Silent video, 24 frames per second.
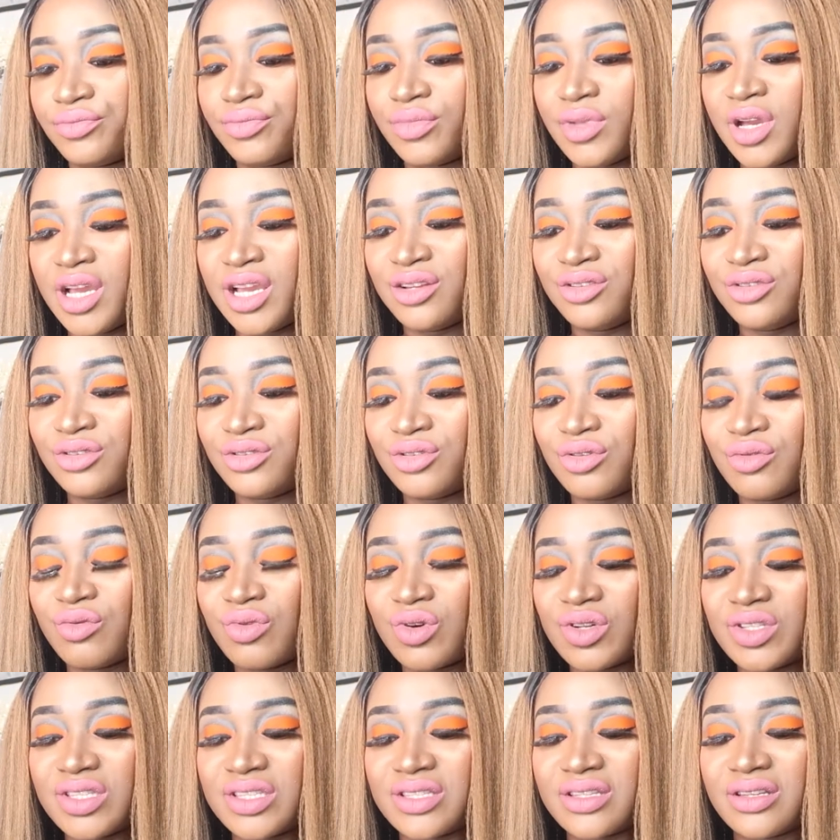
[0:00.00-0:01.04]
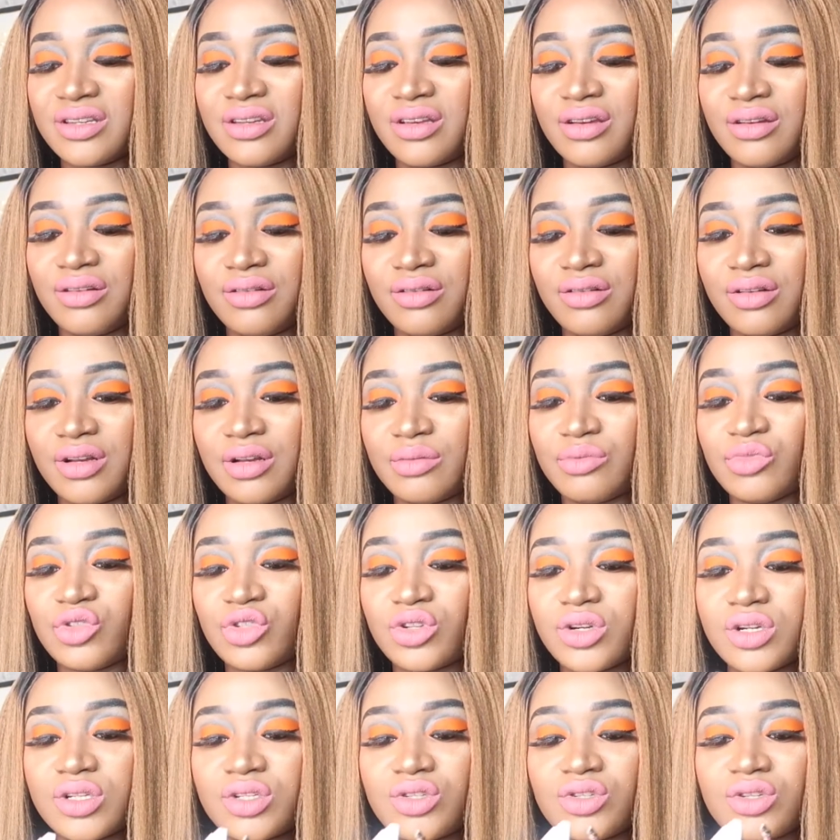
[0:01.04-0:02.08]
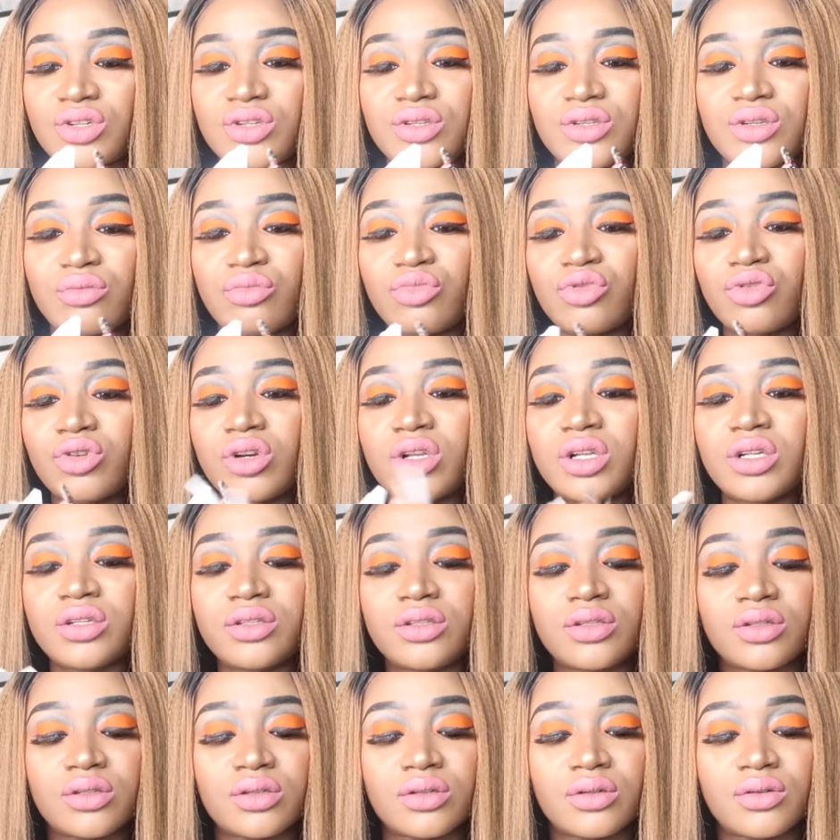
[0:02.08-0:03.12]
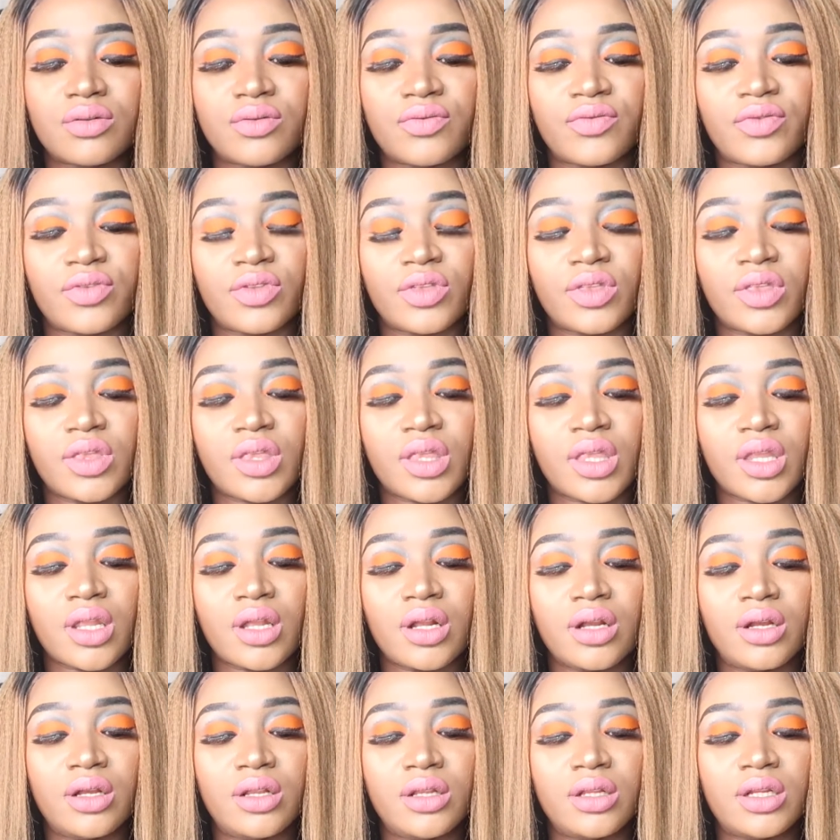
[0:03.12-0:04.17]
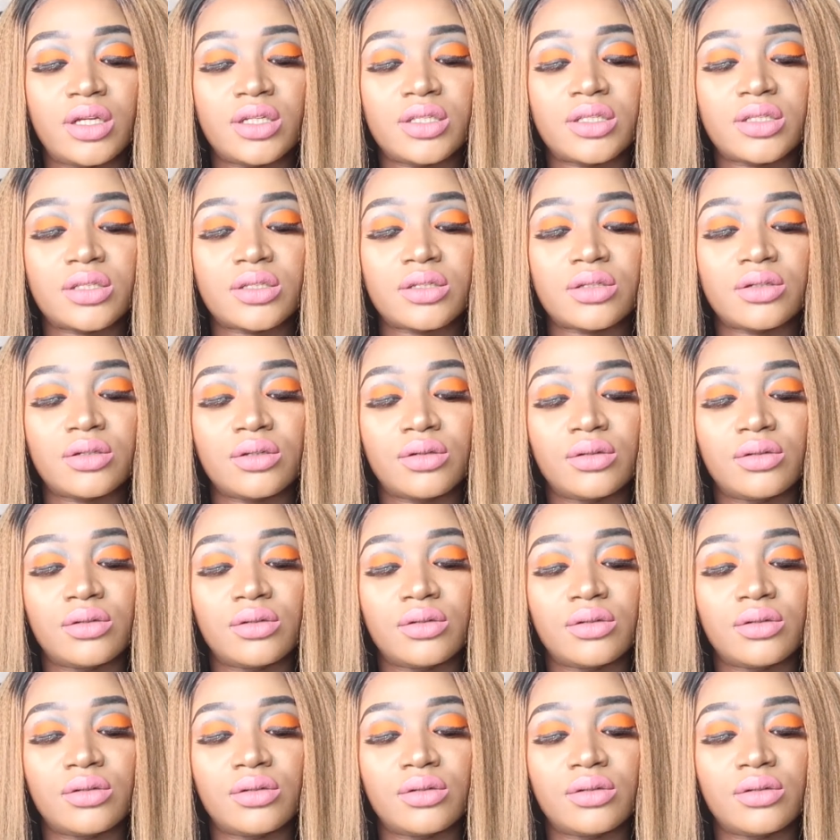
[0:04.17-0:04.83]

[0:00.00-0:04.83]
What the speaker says: I don't know what's in it. I'm sure it's just a booklet. Let's see.